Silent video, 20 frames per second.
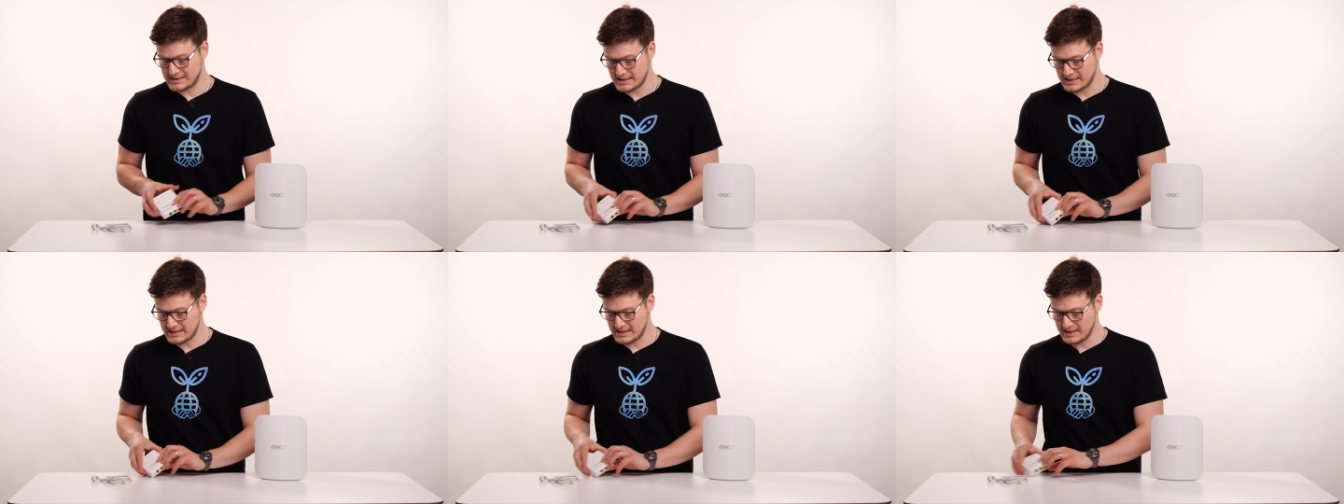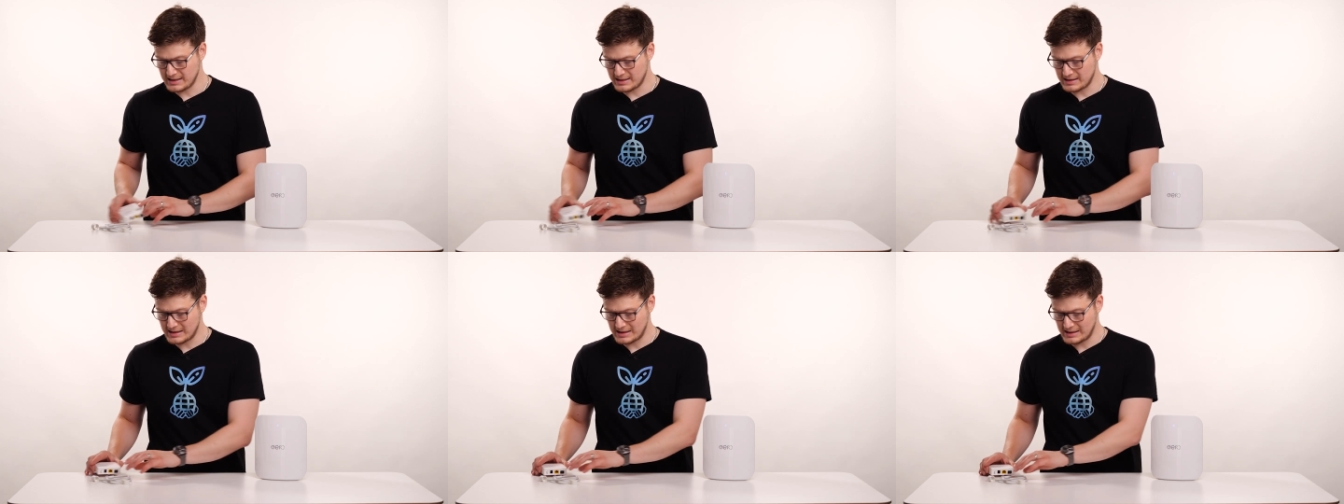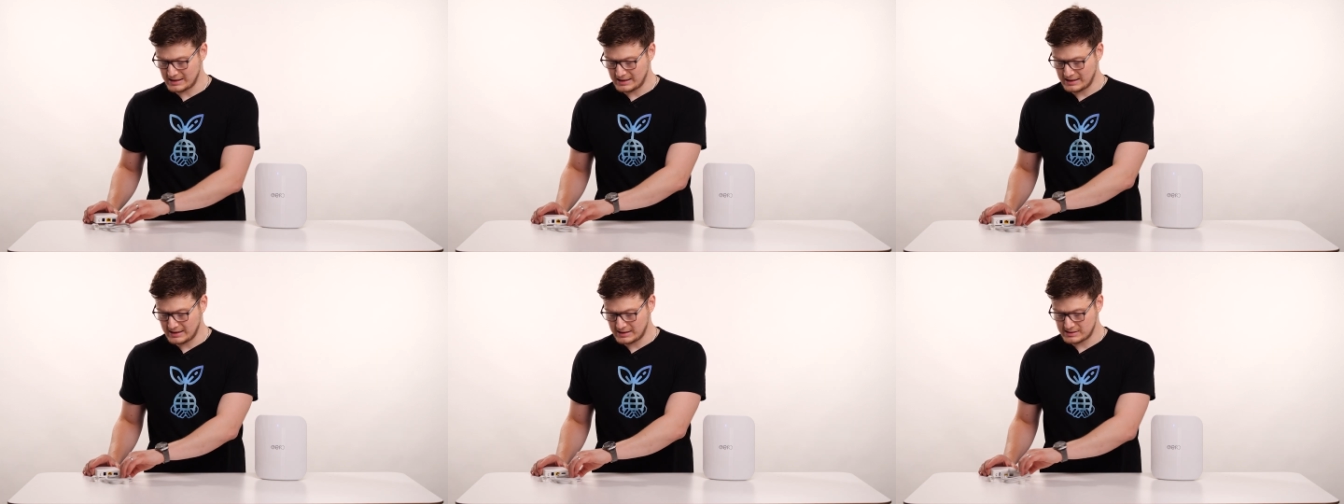take the
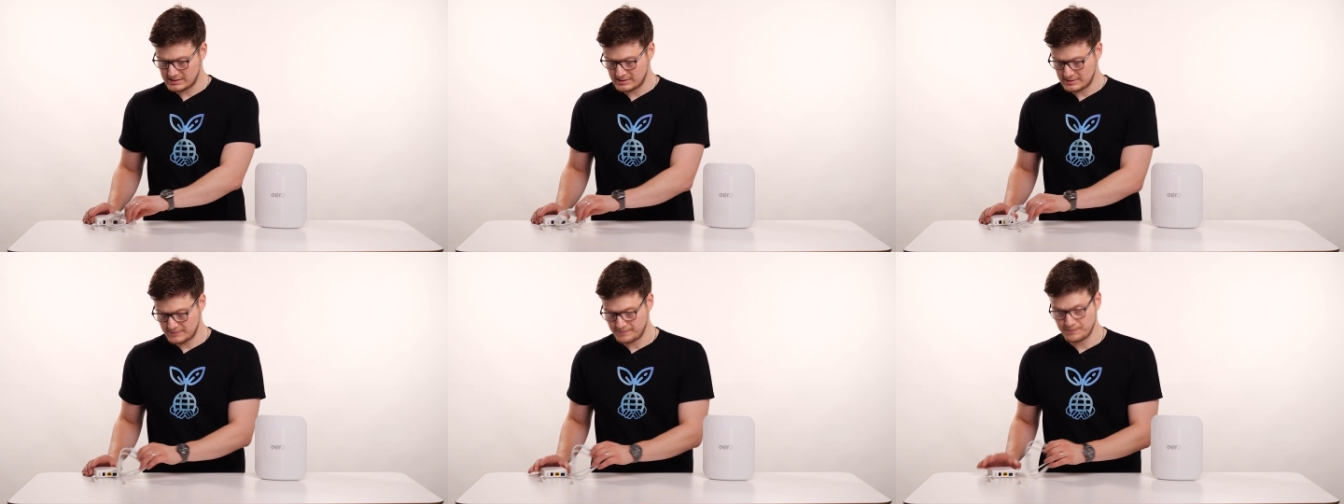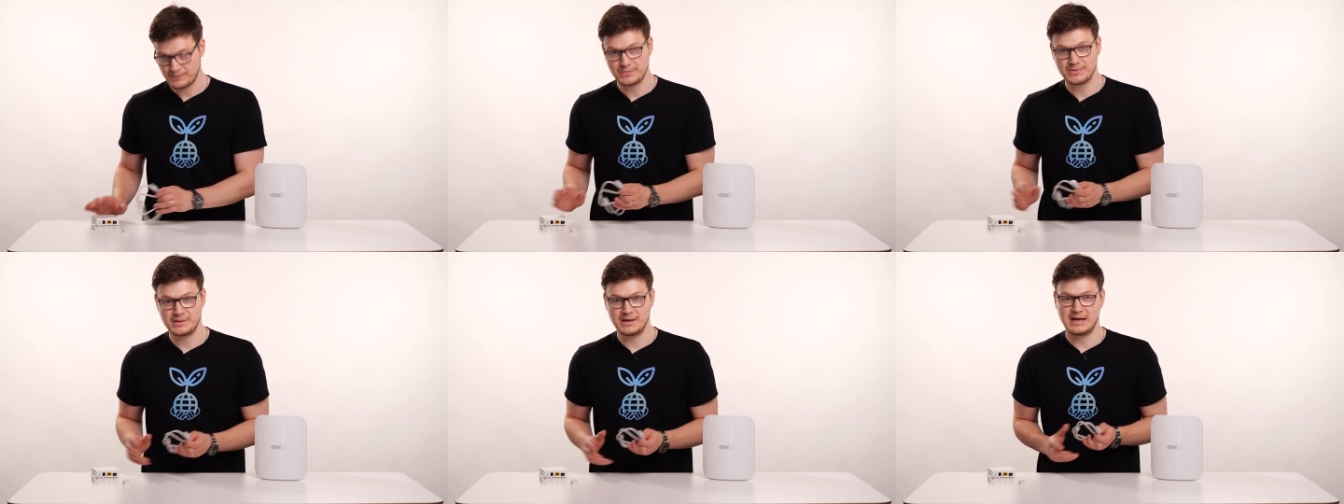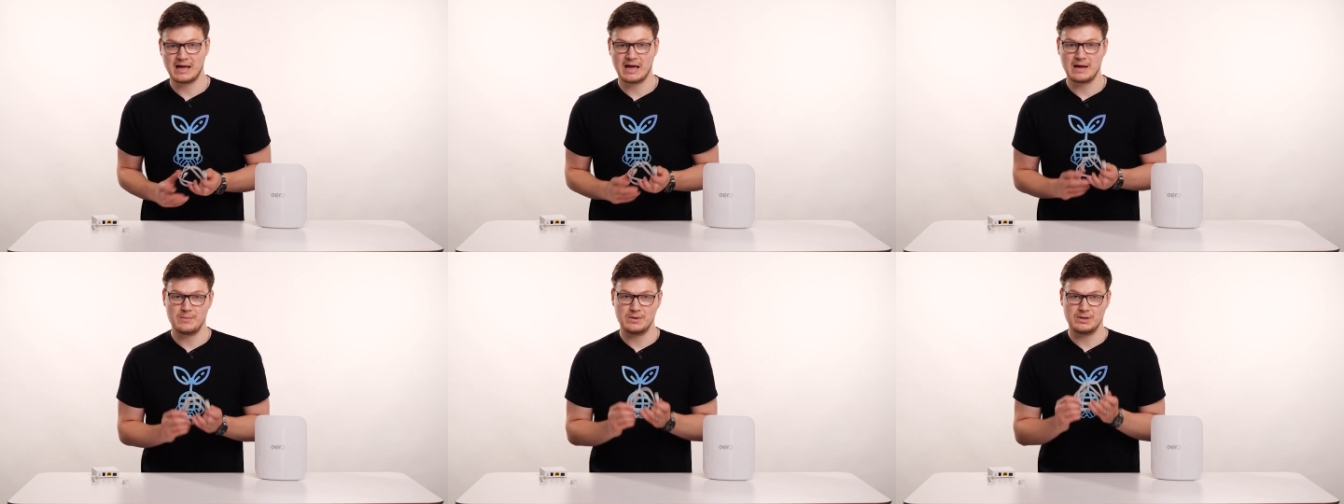Ethernet lead
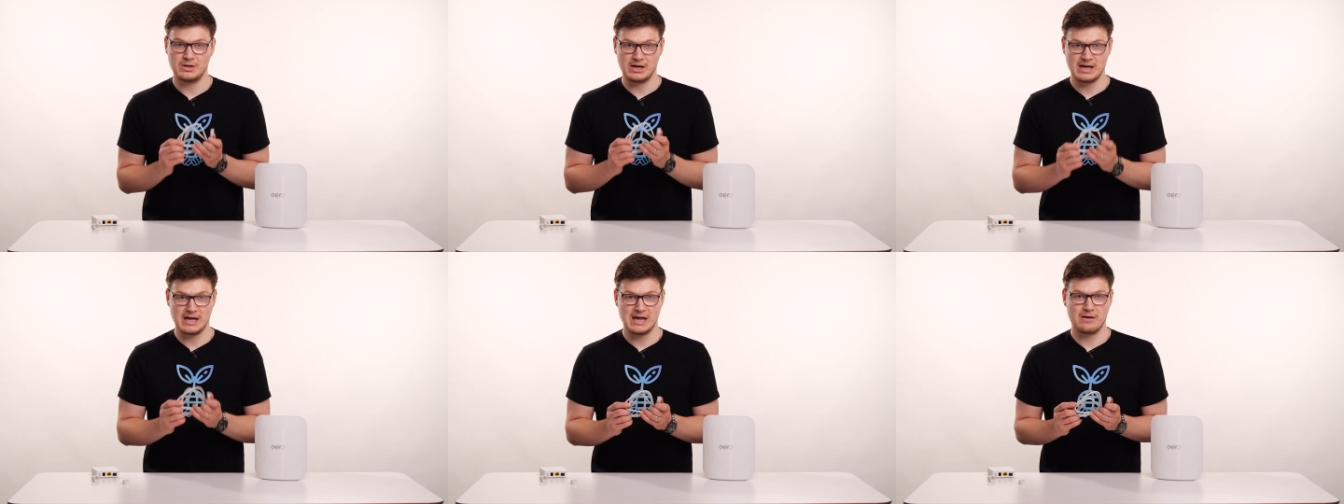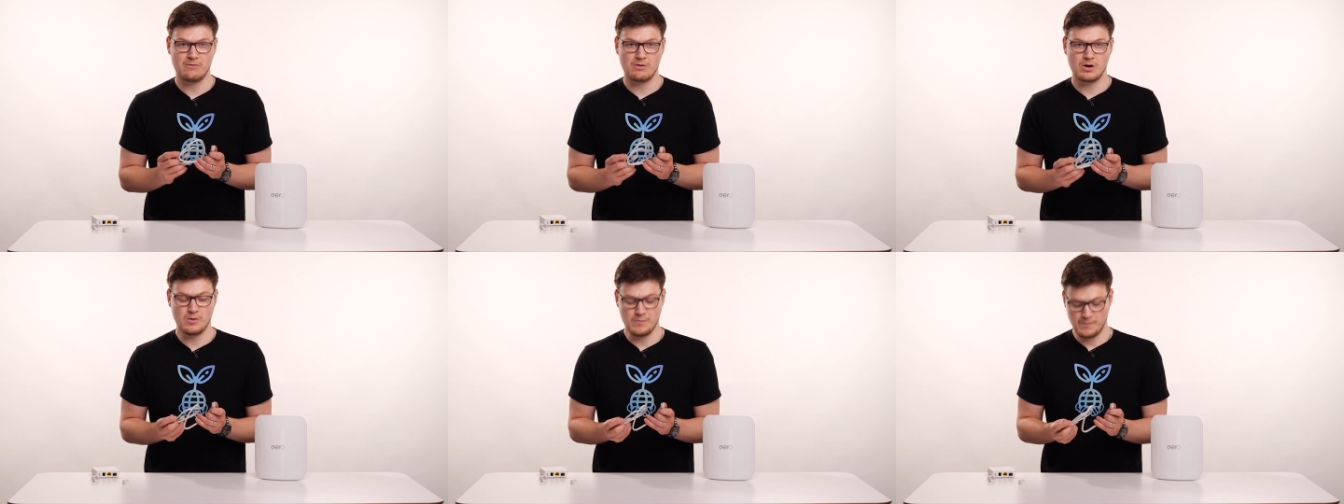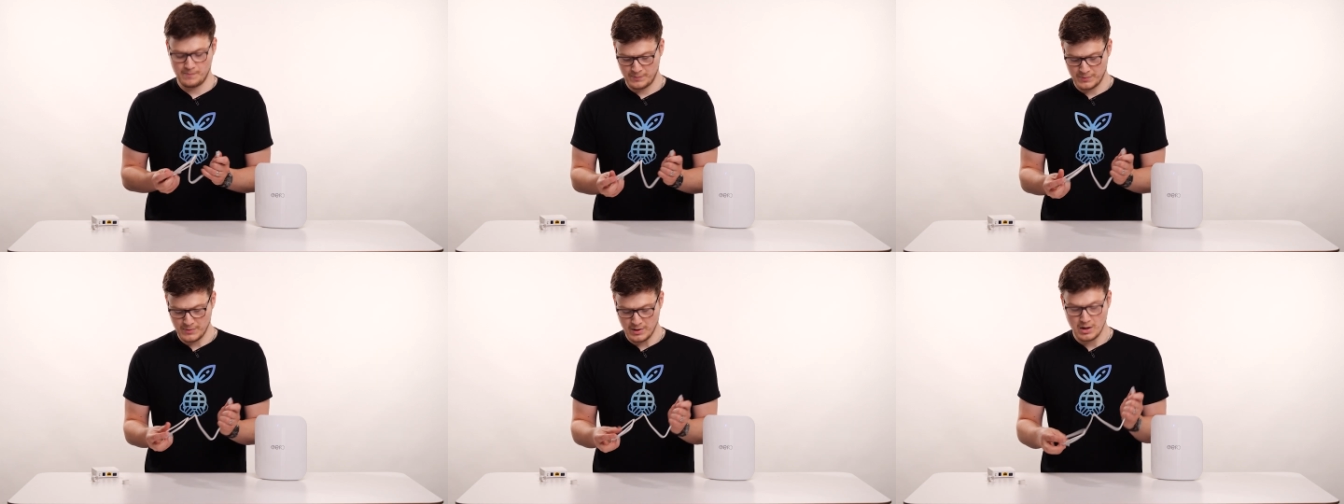that came with your Eero.